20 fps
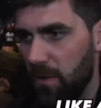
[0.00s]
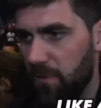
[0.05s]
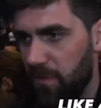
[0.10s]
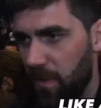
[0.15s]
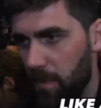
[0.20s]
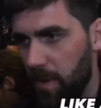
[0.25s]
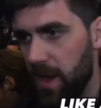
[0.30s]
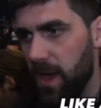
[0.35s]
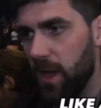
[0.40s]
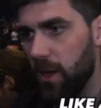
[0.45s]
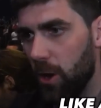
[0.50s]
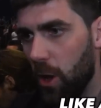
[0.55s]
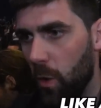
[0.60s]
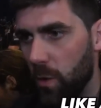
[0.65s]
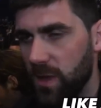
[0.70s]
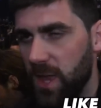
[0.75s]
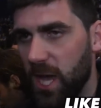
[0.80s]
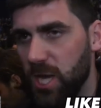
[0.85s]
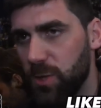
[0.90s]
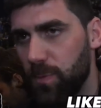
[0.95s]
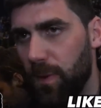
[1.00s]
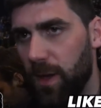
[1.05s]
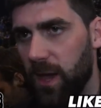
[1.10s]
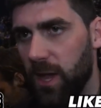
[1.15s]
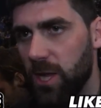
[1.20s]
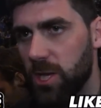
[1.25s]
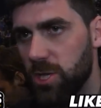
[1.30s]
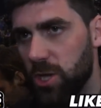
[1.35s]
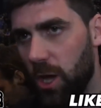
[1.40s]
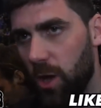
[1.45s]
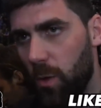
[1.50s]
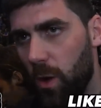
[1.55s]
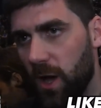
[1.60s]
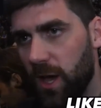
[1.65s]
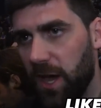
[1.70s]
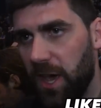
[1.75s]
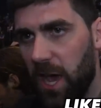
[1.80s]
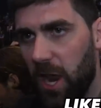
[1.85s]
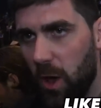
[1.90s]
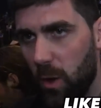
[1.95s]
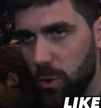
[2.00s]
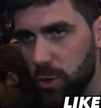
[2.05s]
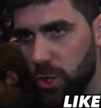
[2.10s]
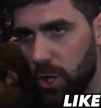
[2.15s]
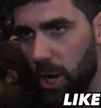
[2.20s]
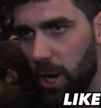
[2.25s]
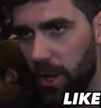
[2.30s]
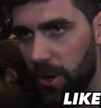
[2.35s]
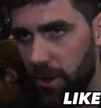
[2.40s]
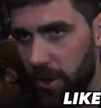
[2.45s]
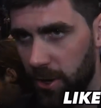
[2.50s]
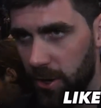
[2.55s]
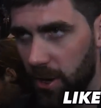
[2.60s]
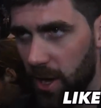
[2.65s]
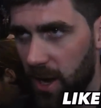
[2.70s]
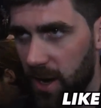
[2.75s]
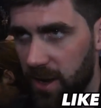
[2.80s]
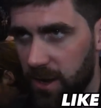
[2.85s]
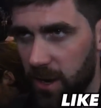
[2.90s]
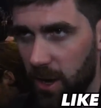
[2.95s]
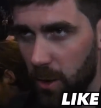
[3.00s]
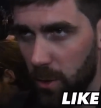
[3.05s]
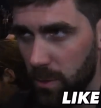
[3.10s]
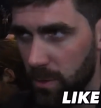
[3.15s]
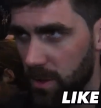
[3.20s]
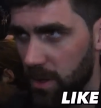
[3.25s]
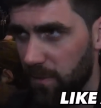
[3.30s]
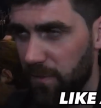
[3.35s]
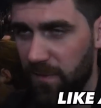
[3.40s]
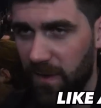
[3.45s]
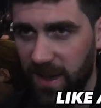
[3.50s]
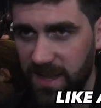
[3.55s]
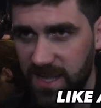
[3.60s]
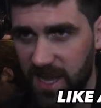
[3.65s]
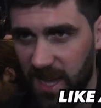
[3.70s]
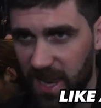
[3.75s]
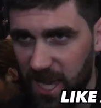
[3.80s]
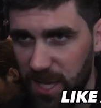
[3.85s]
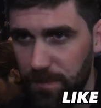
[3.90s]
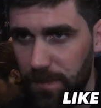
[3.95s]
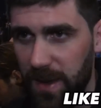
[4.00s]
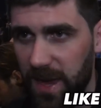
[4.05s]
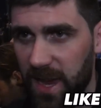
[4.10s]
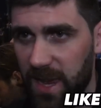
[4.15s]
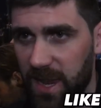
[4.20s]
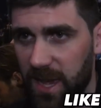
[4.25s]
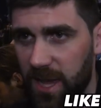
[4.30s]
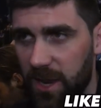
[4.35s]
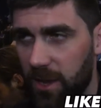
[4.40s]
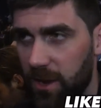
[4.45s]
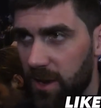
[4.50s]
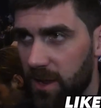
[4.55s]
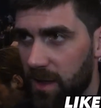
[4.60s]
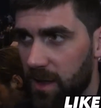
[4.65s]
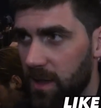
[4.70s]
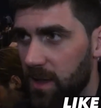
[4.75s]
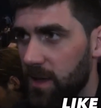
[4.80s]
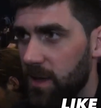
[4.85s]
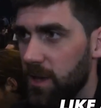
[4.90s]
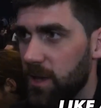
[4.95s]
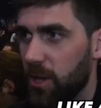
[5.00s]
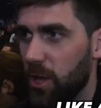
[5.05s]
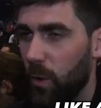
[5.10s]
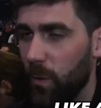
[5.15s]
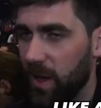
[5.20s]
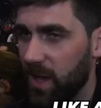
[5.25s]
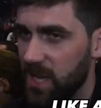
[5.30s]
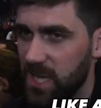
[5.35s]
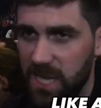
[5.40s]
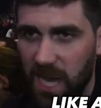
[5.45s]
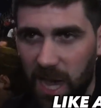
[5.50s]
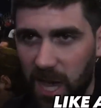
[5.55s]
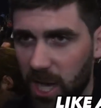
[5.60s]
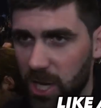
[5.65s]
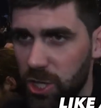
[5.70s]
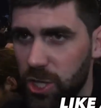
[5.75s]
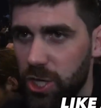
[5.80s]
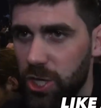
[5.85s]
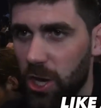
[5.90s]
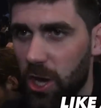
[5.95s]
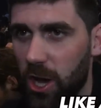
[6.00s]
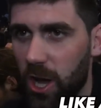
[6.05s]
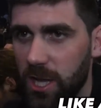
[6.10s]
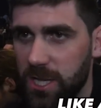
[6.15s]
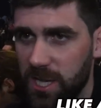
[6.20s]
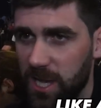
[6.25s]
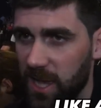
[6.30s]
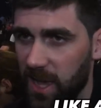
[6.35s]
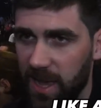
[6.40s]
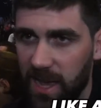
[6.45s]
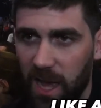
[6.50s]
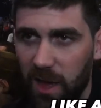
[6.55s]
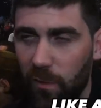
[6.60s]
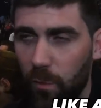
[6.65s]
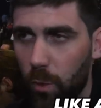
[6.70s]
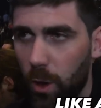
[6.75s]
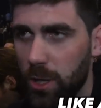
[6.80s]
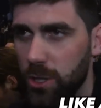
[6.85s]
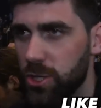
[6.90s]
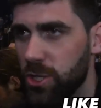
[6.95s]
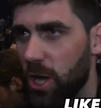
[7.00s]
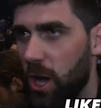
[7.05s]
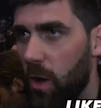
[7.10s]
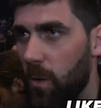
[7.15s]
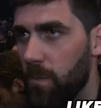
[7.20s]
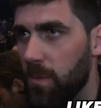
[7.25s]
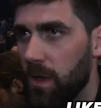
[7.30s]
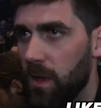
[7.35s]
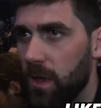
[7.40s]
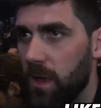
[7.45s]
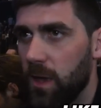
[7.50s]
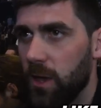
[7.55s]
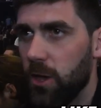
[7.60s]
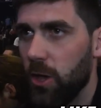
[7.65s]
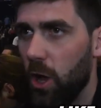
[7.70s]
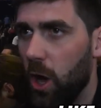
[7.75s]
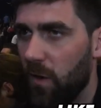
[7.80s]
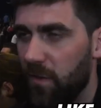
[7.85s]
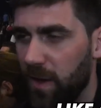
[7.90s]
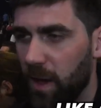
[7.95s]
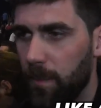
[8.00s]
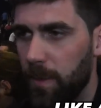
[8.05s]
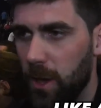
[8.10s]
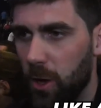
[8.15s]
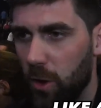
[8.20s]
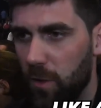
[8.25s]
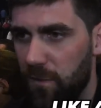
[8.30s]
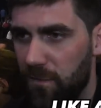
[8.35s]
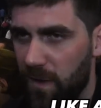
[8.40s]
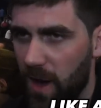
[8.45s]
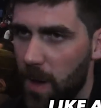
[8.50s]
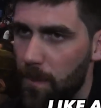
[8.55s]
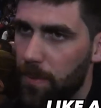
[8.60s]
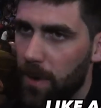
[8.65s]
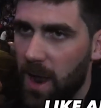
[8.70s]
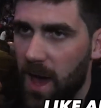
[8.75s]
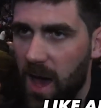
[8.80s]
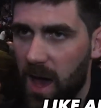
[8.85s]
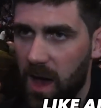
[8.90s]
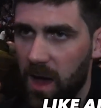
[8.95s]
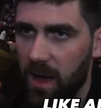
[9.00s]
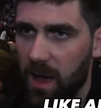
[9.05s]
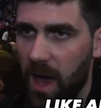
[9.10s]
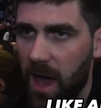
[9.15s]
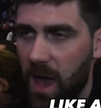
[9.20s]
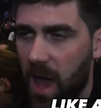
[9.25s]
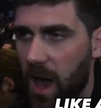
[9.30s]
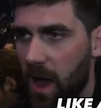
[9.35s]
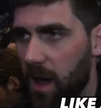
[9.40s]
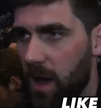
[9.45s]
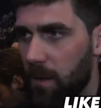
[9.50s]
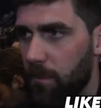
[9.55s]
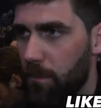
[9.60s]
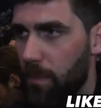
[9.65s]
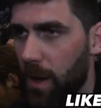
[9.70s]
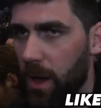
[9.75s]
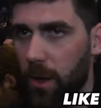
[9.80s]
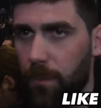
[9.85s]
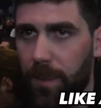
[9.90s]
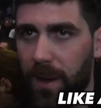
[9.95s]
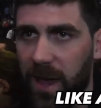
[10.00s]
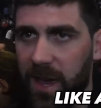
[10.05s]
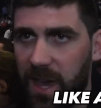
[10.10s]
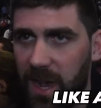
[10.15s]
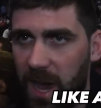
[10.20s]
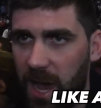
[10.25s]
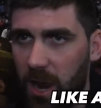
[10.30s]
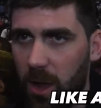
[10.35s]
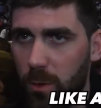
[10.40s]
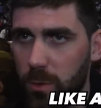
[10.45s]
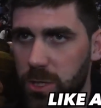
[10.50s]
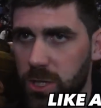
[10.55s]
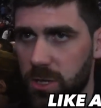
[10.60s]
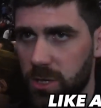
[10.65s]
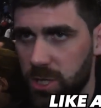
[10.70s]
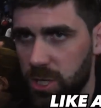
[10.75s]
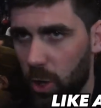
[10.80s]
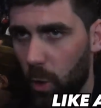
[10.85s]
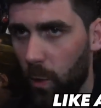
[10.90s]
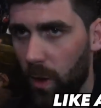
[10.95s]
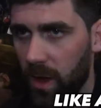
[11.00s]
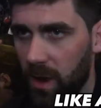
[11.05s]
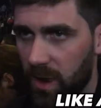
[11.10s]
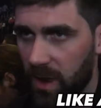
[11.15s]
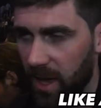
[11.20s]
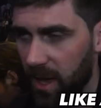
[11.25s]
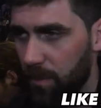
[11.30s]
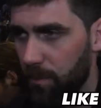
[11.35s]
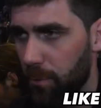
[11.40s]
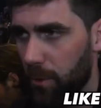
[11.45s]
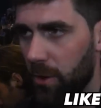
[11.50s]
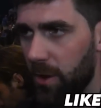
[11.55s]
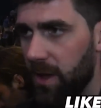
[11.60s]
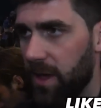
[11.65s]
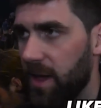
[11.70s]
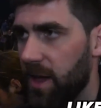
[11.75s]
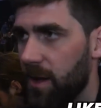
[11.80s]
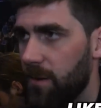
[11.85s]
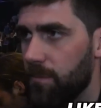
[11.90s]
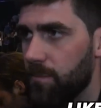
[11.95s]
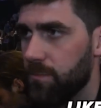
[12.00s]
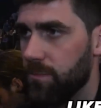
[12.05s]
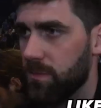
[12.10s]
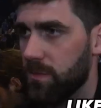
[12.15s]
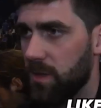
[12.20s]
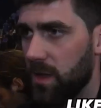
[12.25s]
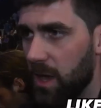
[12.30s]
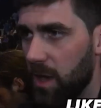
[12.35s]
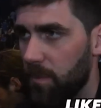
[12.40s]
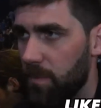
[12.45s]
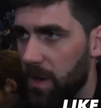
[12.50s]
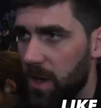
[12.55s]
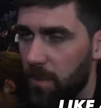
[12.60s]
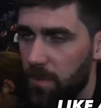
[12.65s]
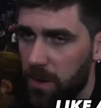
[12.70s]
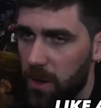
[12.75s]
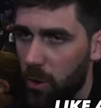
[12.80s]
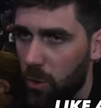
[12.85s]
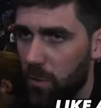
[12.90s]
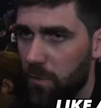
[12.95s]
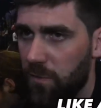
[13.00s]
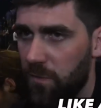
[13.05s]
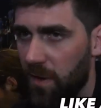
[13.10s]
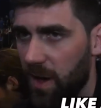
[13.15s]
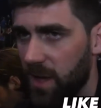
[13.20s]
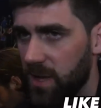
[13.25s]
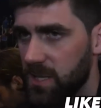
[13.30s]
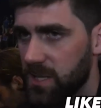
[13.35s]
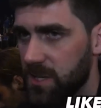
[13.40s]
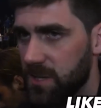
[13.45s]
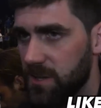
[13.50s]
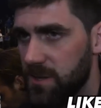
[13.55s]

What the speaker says: for me, you know, the experience on what Canelo's got, and, you know, the fight that he's been in, and, you know, we can take a shot and he can give one. So, you know, I think it'd be a good fight, but I pick Canelo to win, like, but it'd be a good fight.